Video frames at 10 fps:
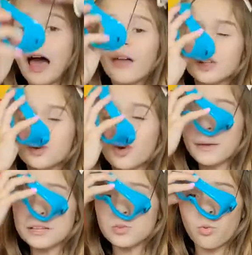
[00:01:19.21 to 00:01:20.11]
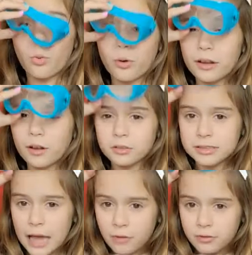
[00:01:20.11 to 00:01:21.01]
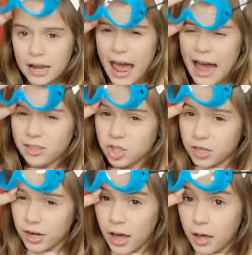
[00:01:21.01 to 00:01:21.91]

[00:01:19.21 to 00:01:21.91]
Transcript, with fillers: The drill makes real sounds and action.